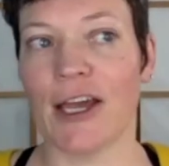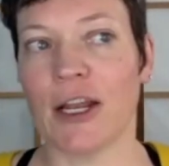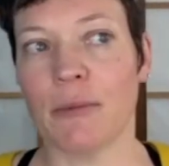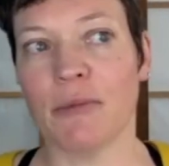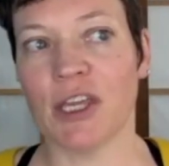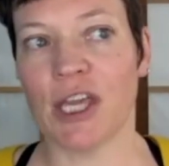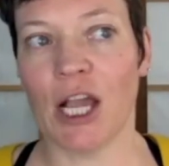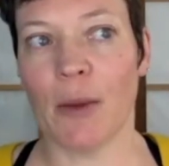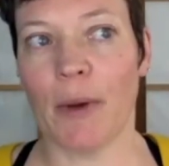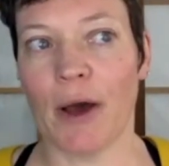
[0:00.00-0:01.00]
And I'm
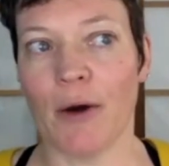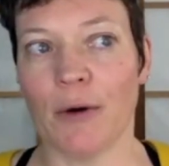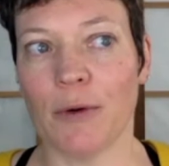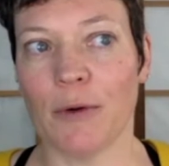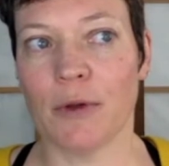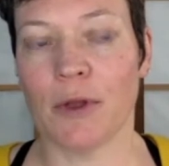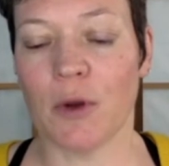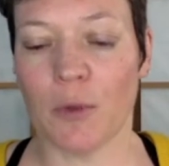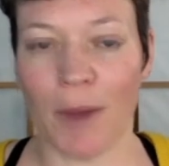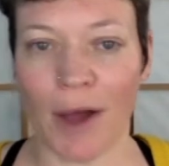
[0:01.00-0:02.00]
thinking about, you
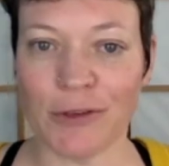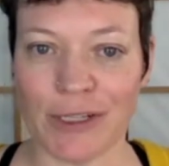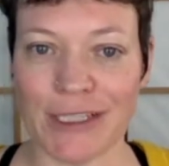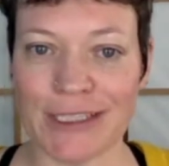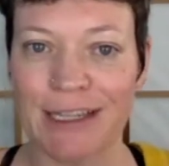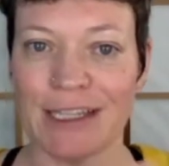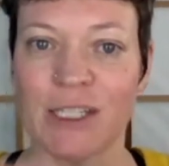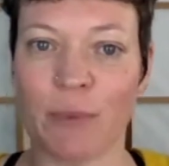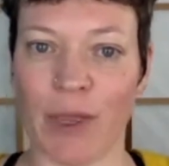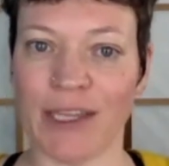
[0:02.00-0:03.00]
know, boundaries and the
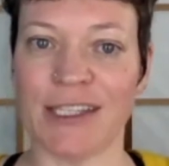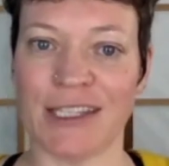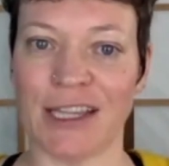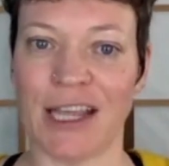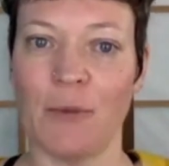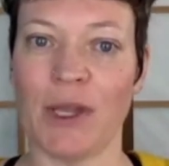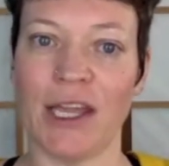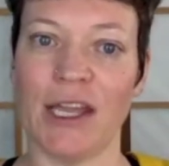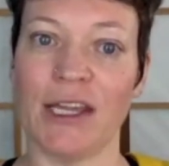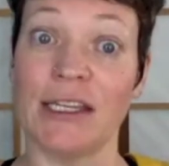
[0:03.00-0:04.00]
space that
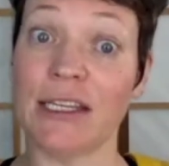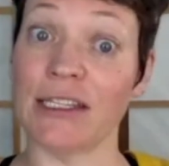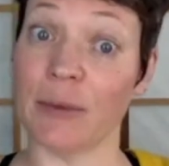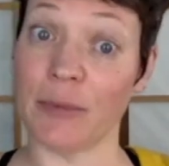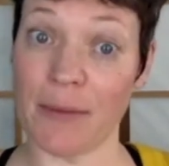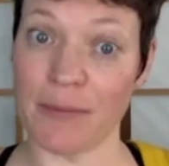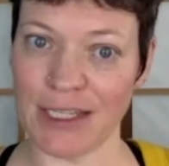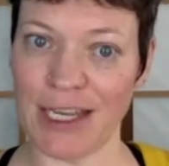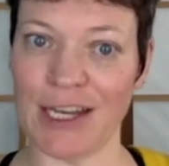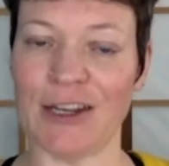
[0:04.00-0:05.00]
we sometimes
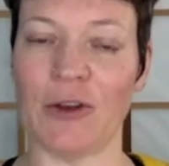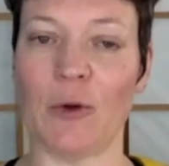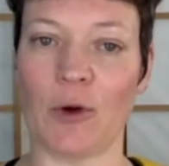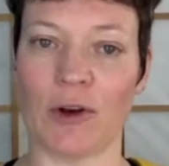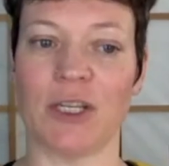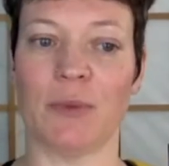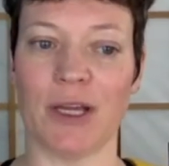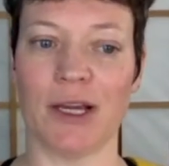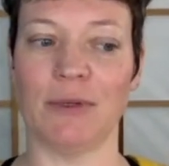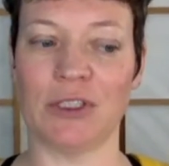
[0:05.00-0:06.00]
need in order to
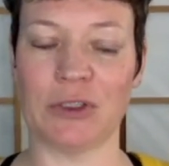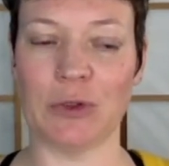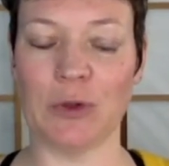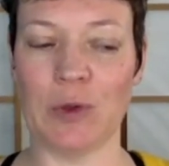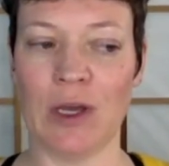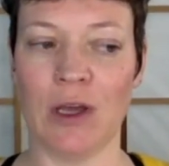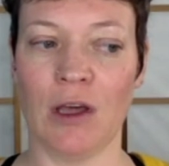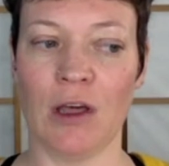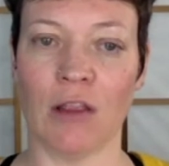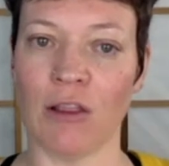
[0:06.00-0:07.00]
be able to
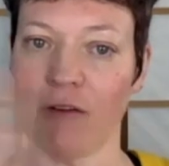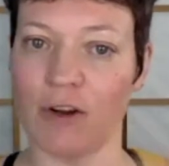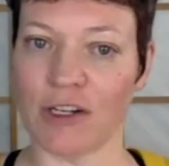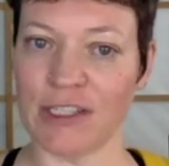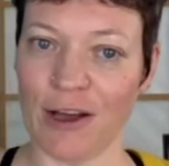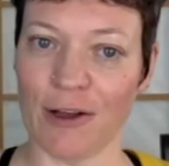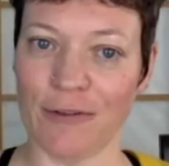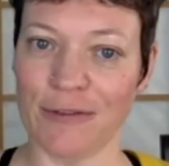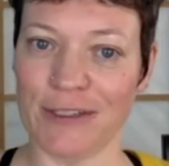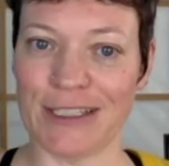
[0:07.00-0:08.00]
love
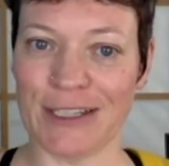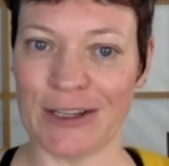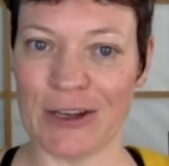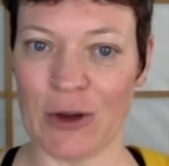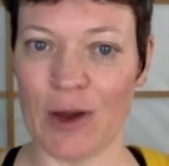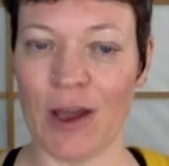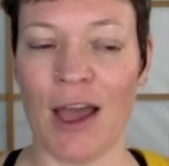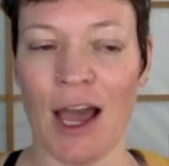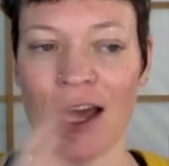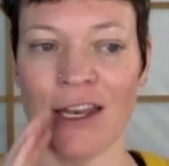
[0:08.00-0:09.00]
ourselves, you know,
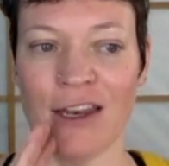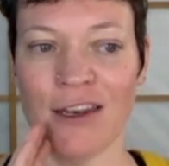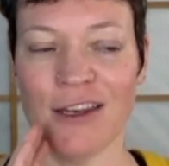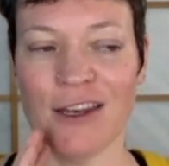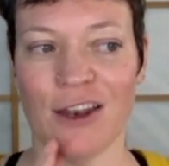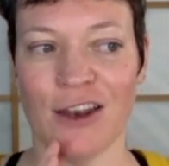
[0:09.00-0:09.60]
and